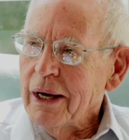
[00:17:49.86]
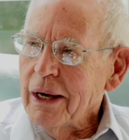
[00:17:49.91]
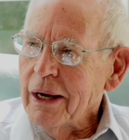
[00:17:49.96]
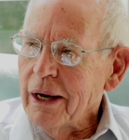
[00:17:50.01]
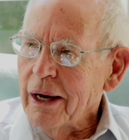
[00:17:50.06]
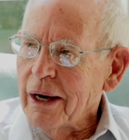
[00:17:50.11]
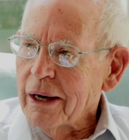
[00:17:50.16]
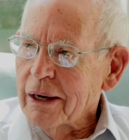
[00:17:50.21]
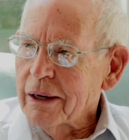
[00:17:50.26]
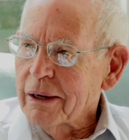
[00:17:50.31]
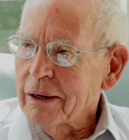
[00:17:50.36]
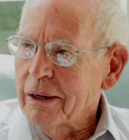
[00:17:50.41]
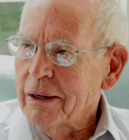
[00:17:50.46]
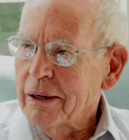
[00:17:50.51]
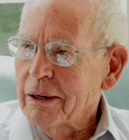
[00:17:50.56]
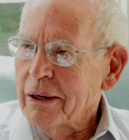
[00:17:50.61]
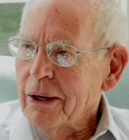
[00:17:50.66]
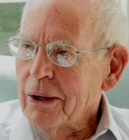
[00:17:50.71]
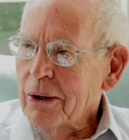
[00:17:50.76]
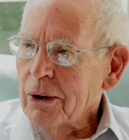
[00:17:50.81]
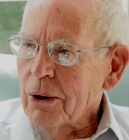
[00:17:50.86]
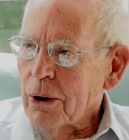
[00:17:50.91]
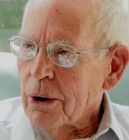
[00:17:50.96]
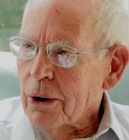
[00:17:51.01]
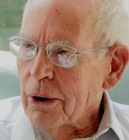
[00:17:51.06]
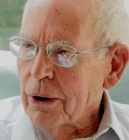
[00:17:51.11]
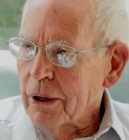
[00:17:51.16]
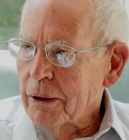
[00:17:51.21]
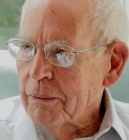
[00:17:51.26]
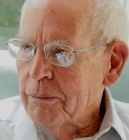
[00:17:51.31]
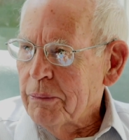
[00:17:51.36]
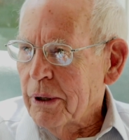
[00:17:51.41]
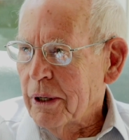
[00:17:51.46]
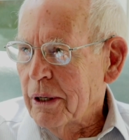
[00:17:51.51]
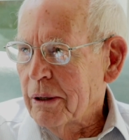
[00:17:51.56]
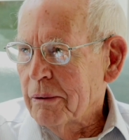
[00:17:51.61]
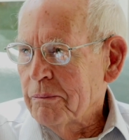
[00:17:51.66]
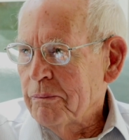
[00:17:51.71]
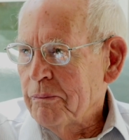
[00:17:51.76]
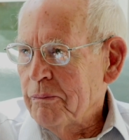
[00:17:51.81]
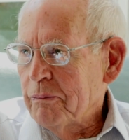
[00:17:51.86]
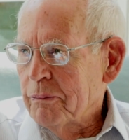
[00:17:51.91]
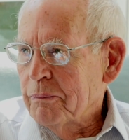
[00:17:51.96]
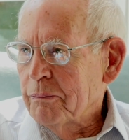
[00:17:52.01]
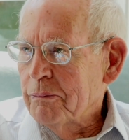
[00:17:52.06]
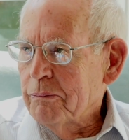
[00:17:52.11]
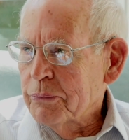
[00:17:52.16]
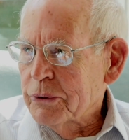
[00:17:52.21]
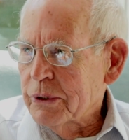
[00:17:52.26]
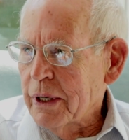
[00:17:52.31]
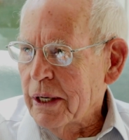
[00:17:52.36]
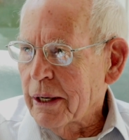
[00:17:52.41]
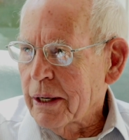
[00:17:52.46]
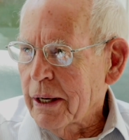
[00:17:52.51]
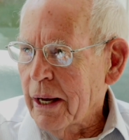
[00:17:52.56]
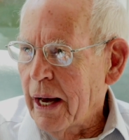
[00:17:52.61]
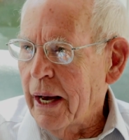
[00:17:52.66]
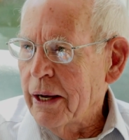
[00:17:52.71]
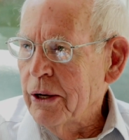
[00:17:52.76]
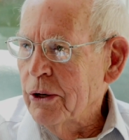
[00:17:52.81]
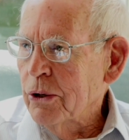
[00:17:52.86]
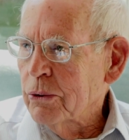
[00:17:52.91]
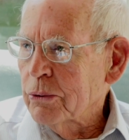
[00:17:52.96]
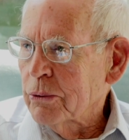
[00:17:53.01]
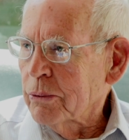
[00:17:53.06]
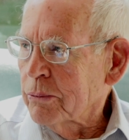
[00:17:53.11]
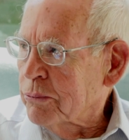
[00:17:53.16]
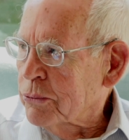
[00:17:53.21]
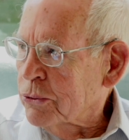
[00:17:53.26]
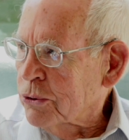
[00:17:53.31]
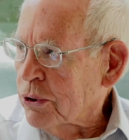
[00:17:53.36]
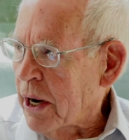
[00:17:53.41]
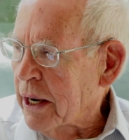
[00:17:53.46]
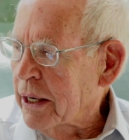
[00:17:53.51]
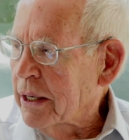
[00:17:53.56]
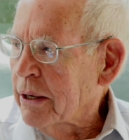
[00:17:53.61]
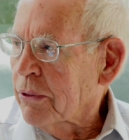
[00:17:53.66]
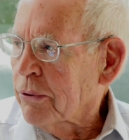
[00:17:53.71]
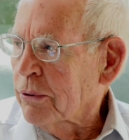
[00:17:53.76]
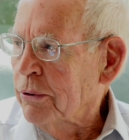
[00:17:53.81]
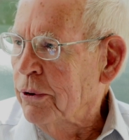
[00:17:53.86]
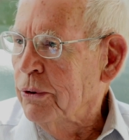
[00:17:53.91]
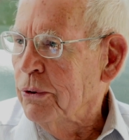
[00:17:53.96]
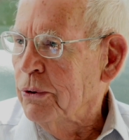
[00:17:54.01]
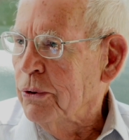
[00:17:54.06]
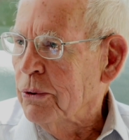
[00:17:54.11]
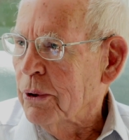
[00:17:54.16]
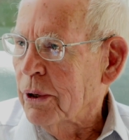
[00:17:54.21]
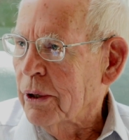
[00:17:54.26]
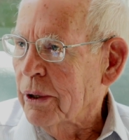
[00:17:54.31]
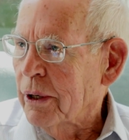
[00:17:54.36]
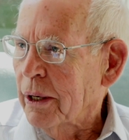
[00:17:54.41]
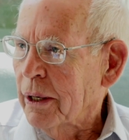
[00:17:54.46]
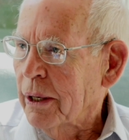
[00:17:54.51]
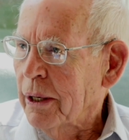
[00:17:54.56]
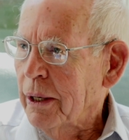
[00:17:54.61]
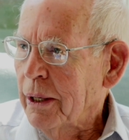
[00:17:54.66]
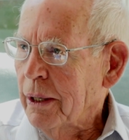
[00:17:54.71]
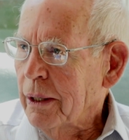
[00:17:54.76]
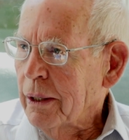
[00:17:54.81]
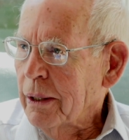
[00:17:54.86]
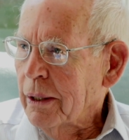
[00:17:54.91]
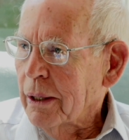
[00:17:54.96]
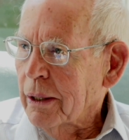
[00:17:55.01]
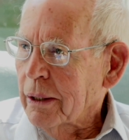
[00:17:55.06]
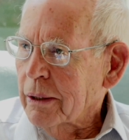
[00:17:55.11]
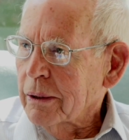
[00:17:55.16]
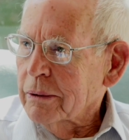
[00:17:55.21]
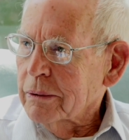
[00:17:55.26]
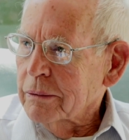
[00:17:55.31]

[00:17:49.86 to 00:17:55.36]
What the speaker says: Or say a coyote trotting through, or a